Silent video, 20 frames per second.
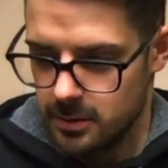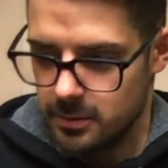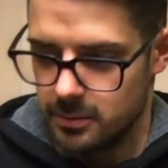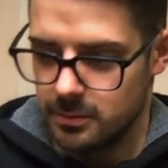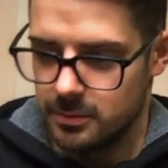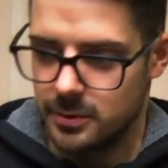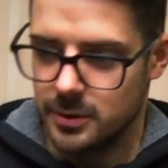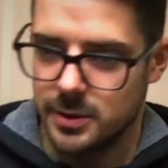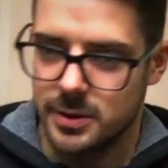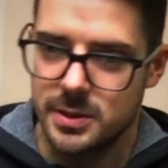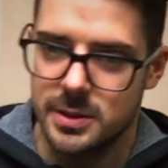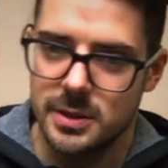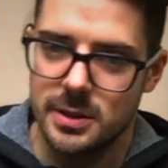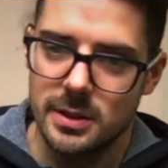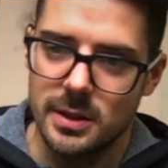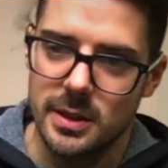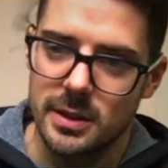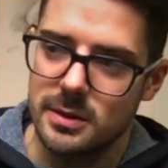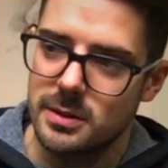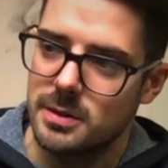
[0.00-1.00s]
You can see
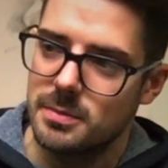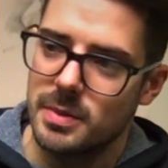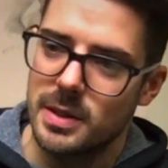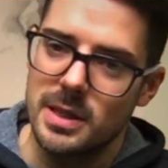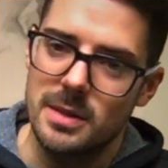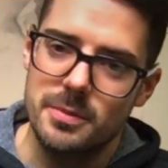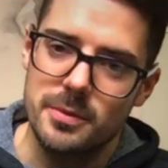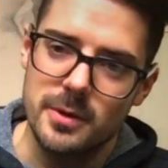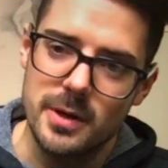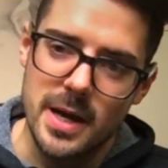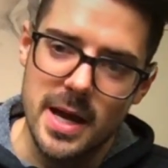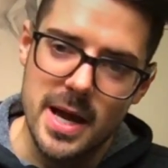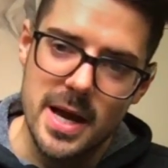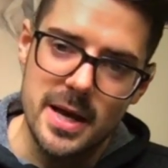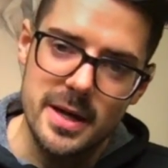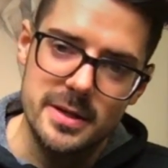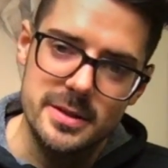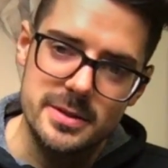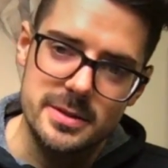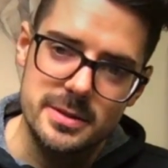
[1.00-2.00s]
like the paper
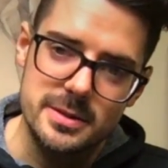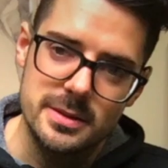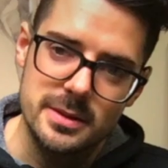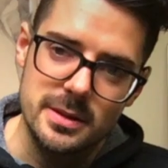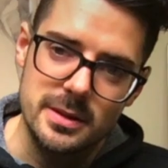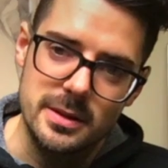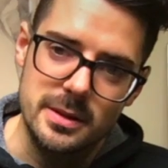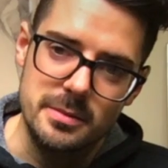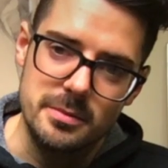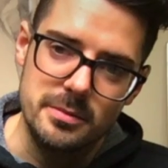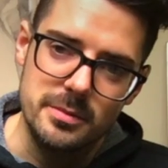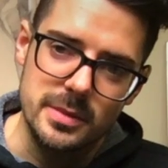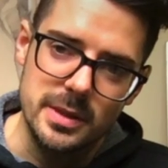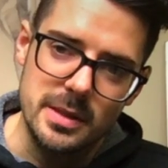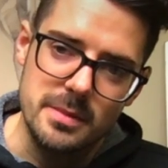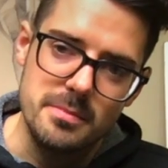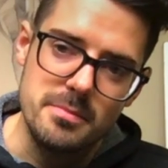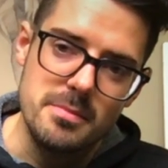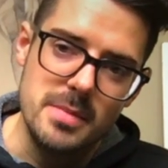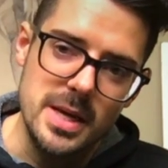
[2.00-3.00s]
has, and they
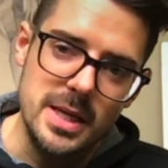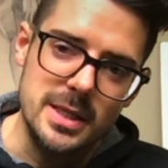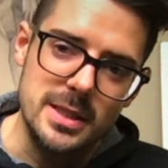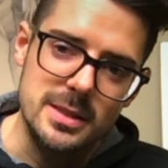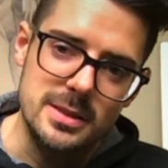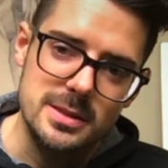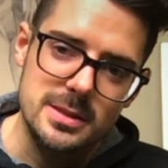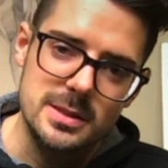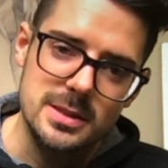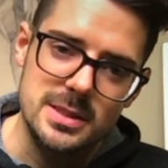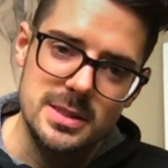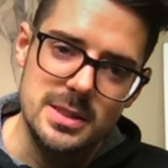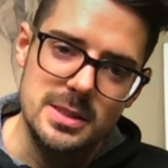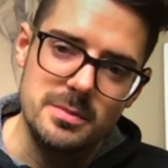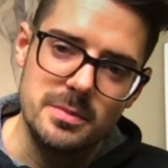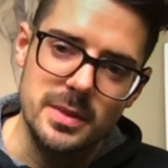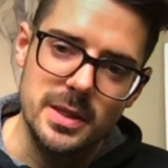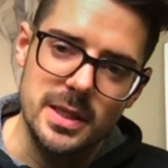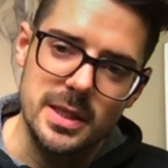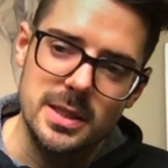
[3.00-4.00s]
make it to seem
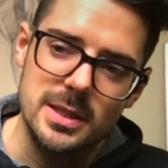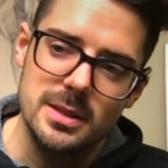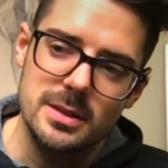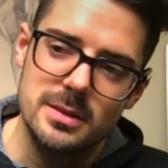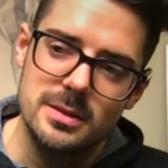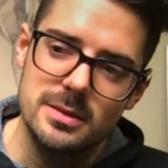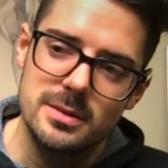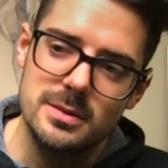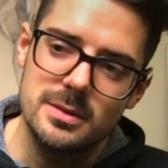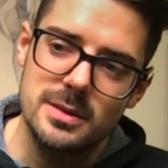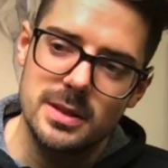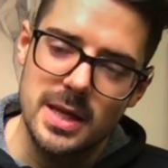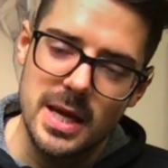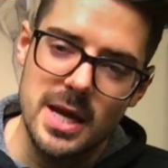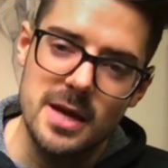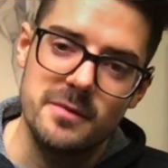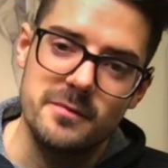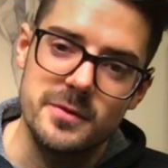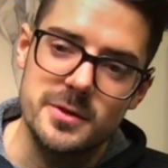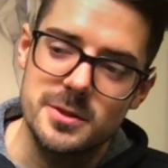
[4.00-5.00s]
like
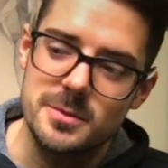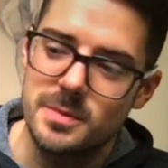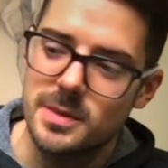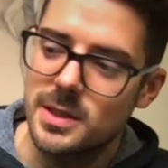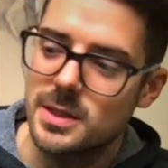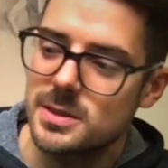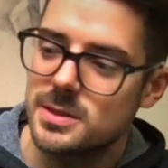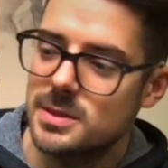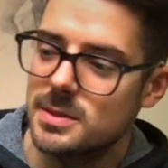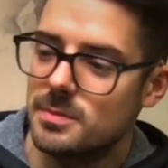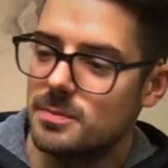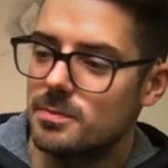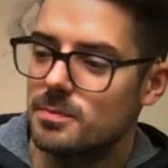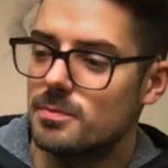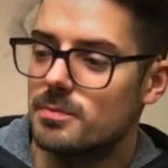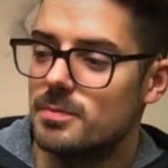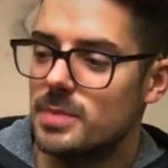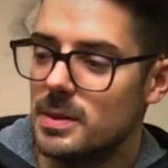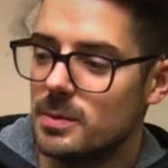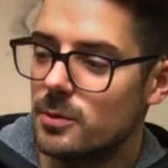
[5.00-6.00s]
canvas because
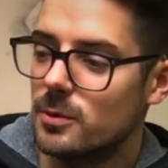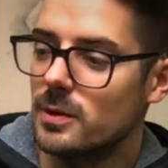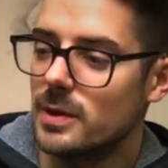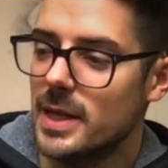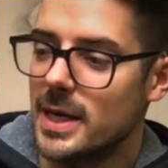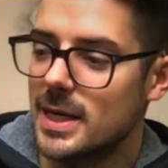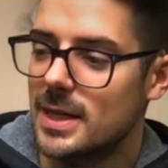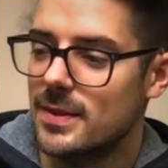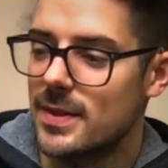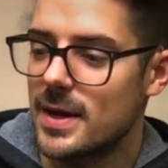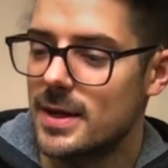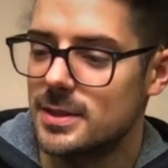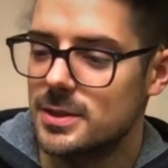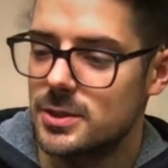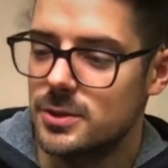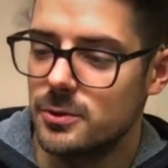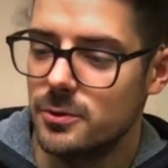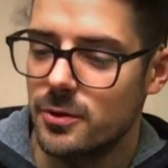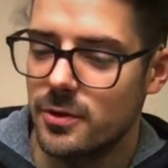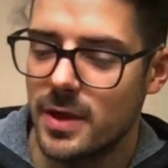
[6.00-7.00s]
people like that
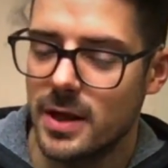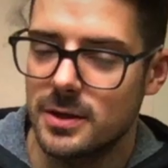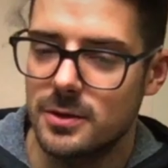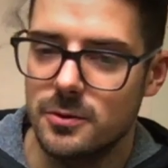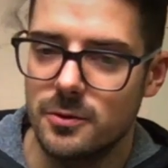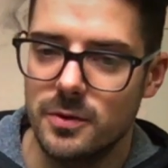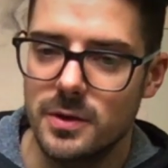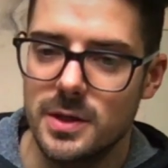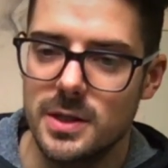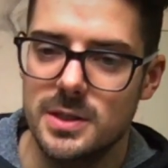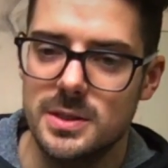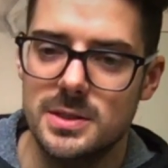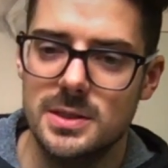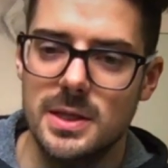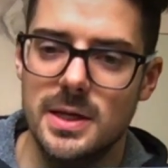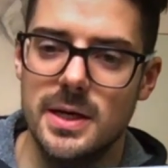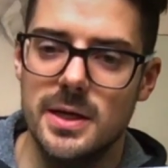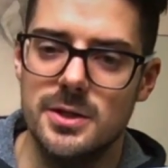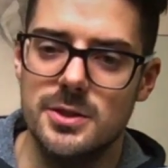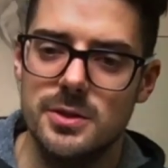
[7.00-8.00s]
toothiness that
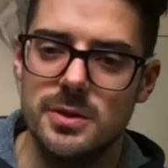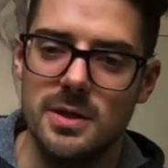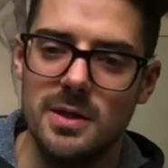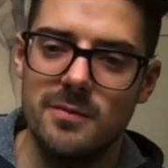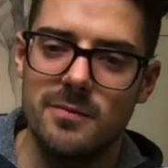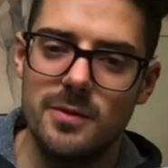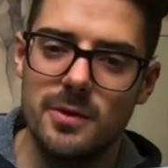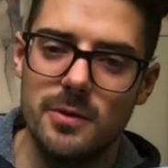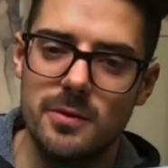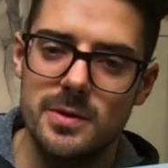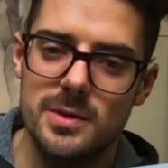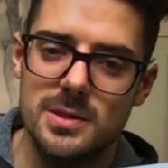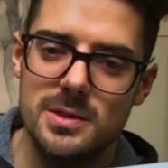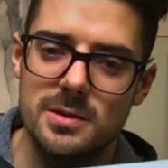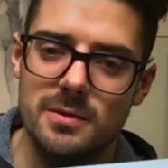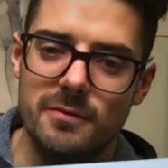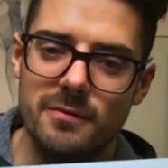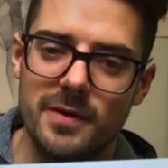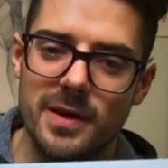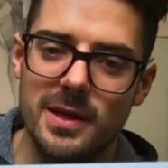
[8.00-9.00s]
actually, even though this is
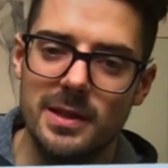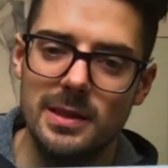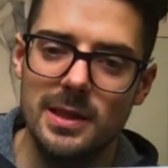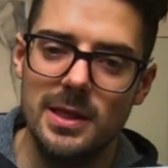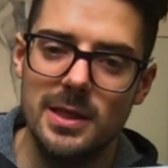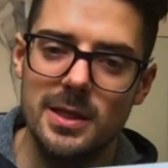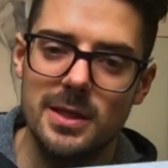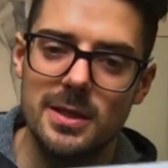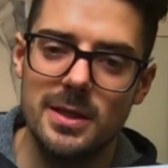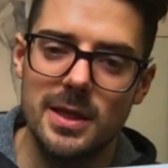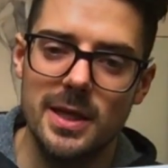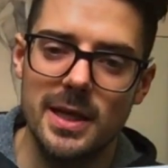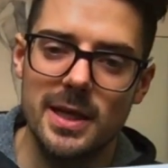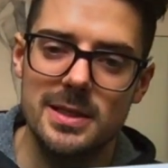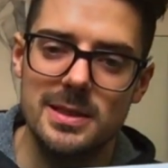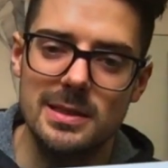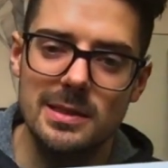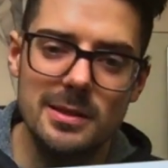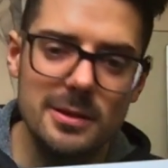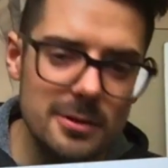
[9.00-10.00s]
a fine linen, it has
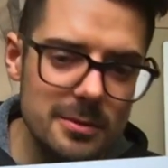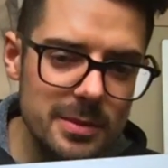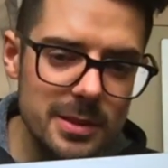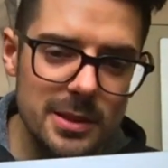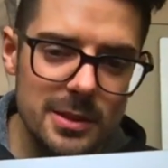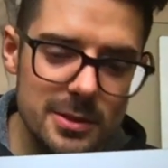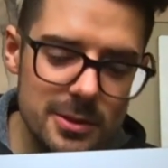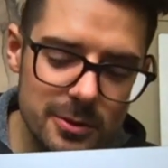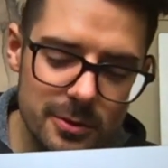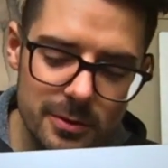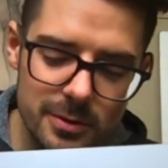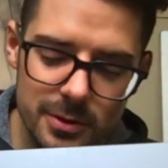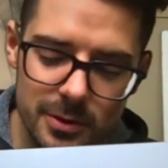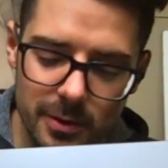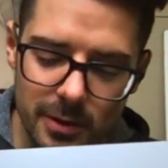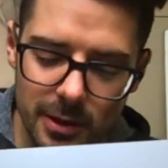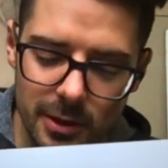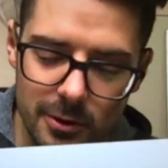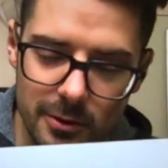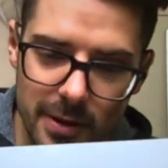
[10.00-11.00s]
a little bit of tooth, so
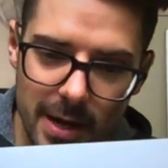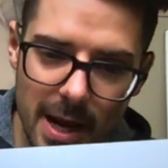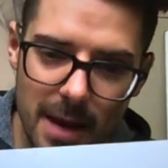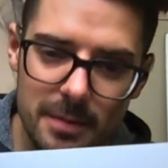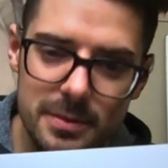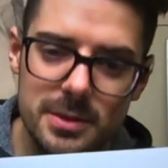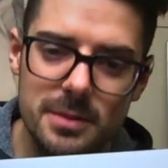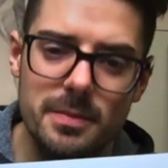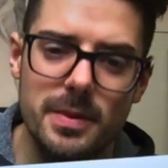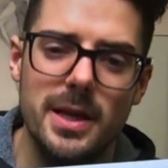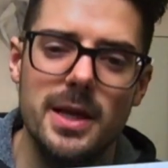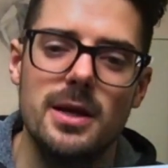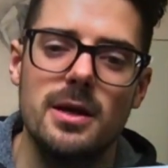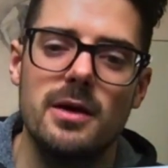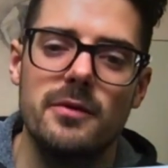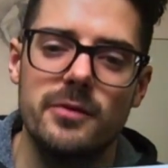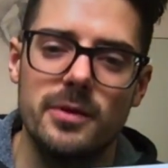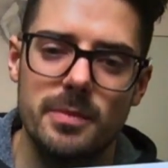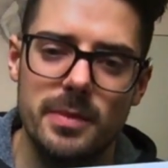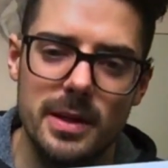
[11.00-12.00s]
it grabs the paint
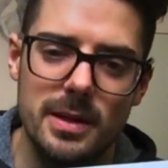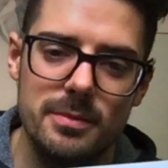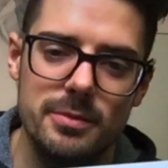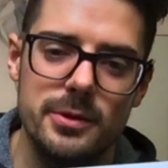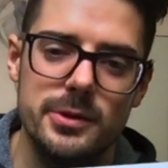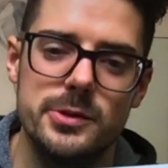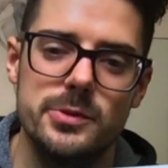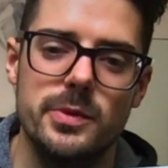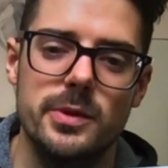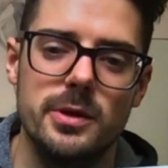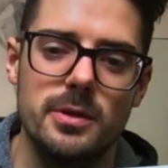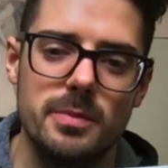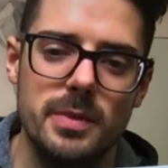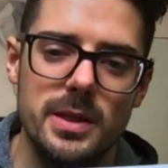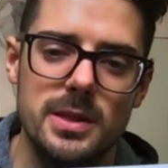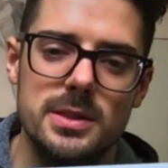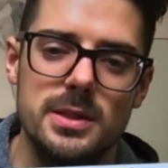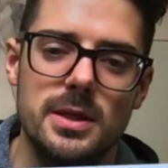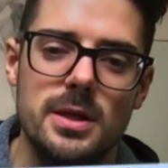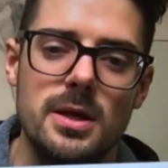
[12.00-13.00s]
off your paintbrush while you're
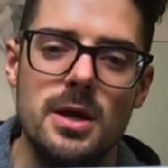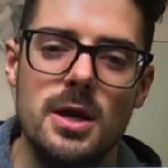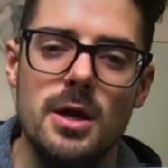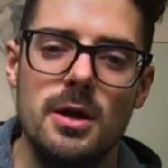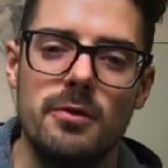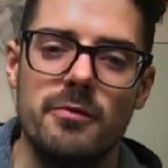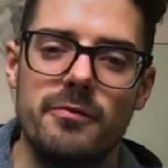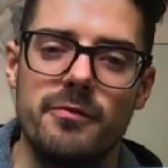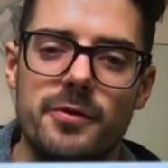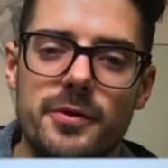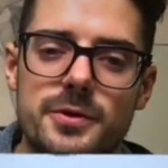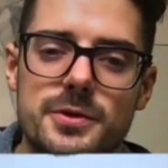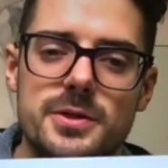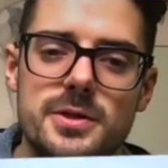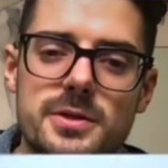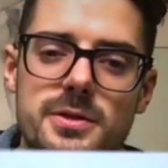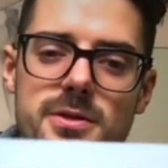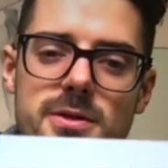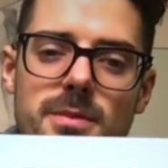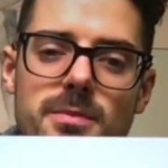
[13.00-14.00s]
painting.
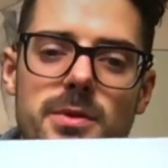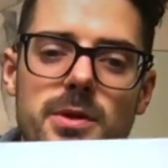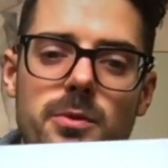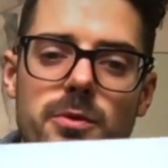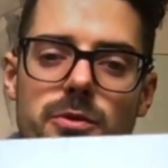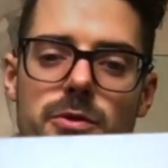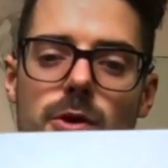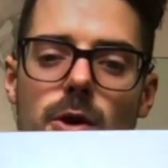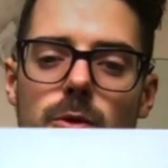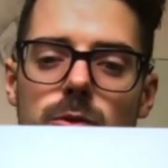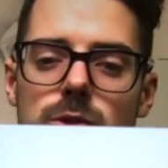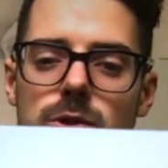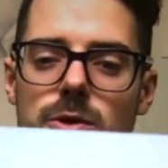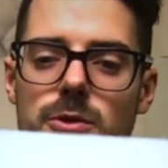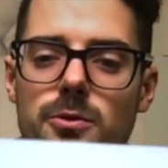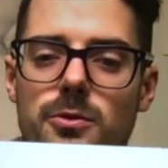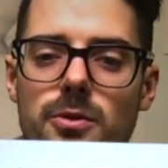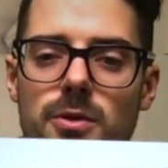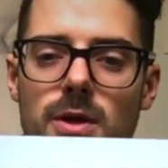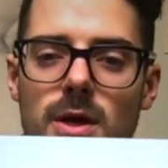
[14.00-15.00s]
Versus something with no
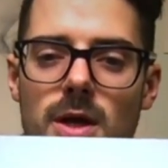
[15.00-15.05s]
tooth,